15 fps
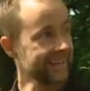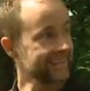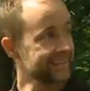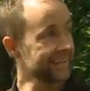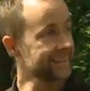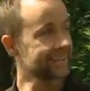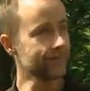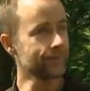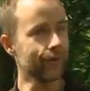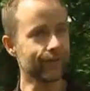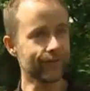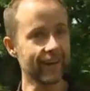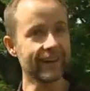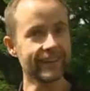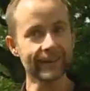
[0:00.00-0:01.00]
I said to my
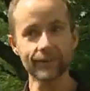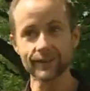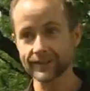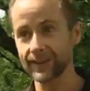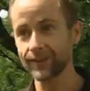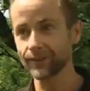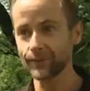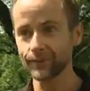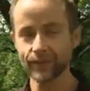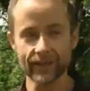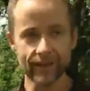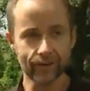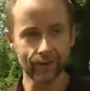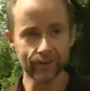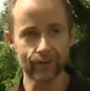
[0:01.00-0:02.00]
friend, I was telling him
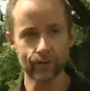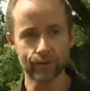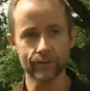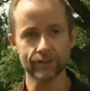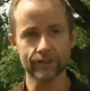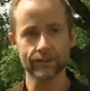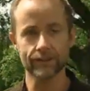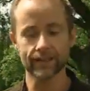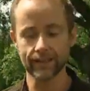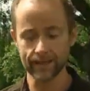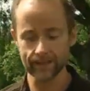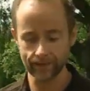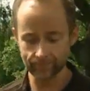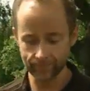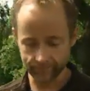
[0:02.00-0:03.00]
later on, who's
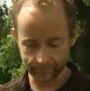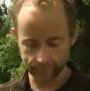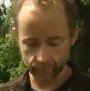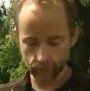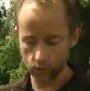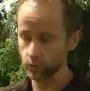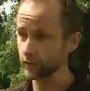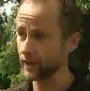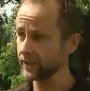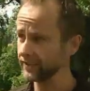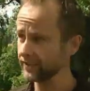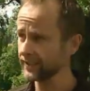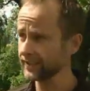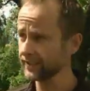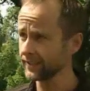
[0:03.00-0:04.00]
Paul
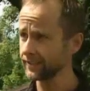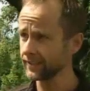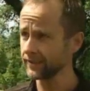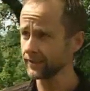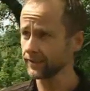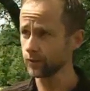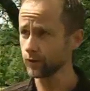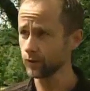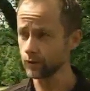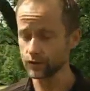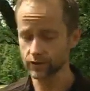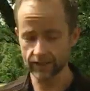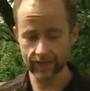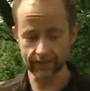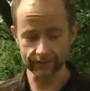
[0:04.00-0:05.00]
Riley,
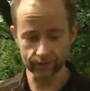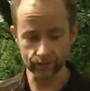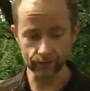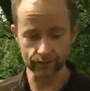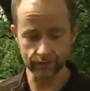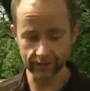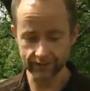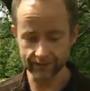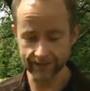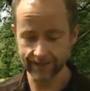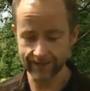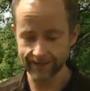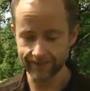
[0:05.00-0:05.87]
who's the actor who does